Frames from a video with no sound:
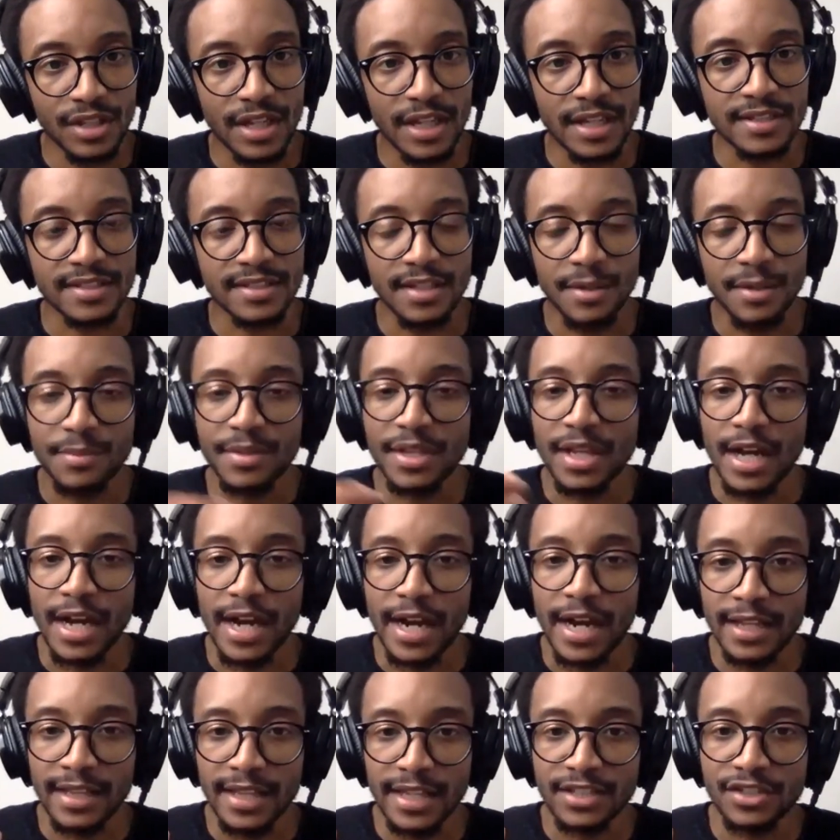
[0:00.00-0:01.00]
and some of the
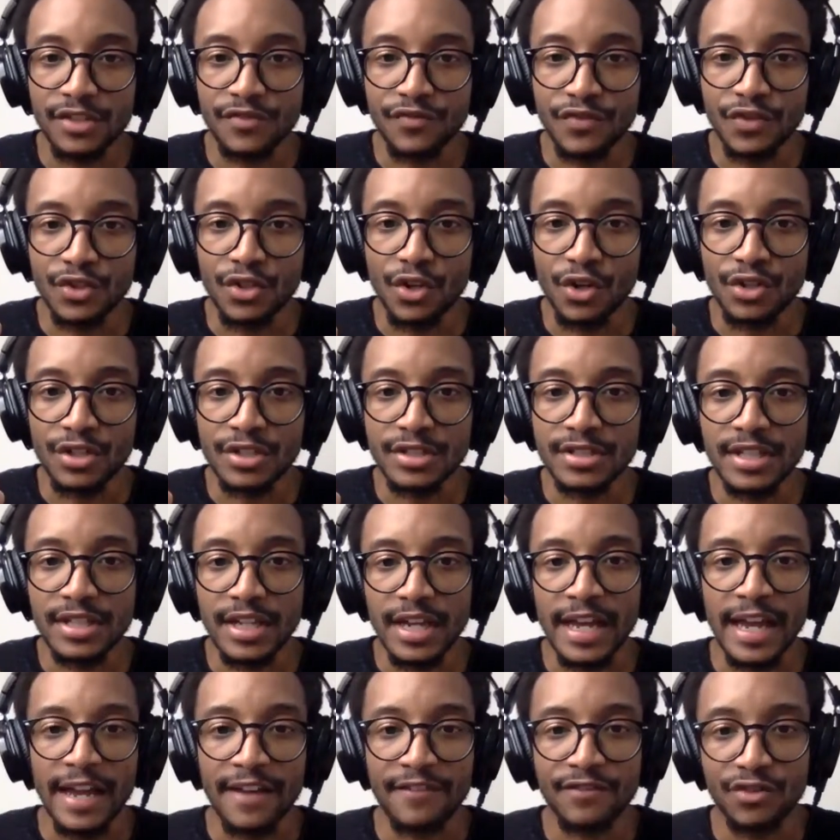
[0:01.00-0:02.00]
highlights, if you notice,
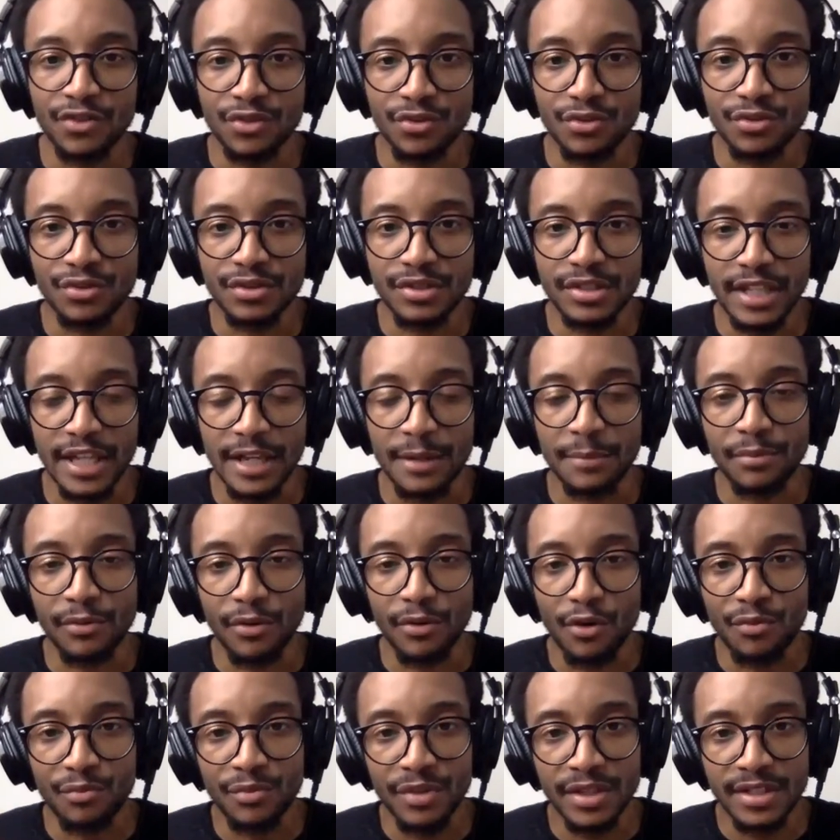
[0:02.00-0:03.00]
I have used a
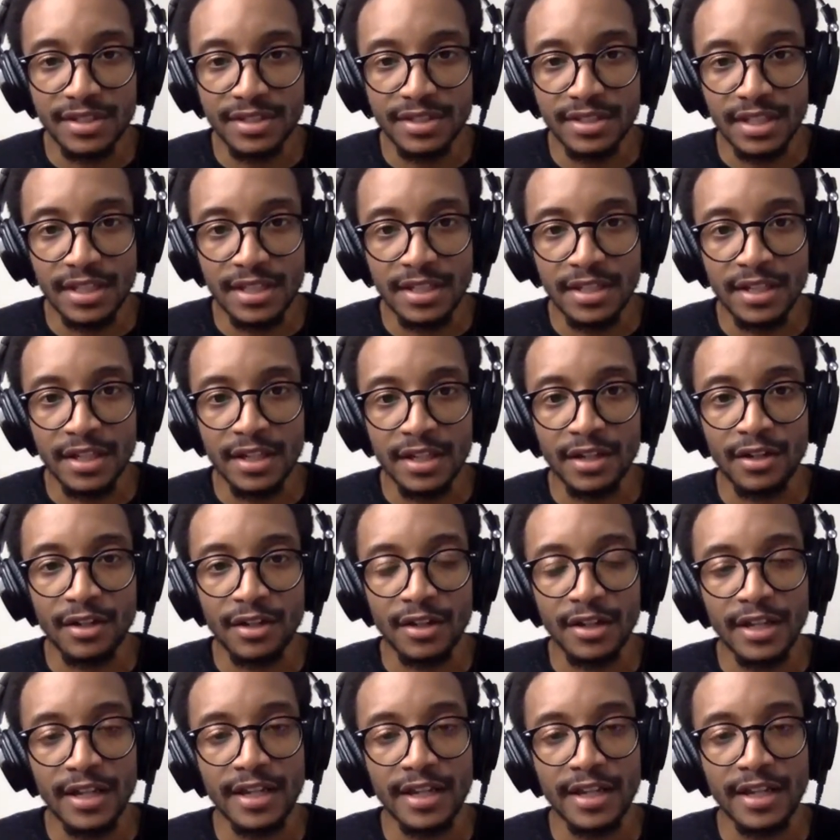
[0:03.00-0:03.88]
Pro Mist in there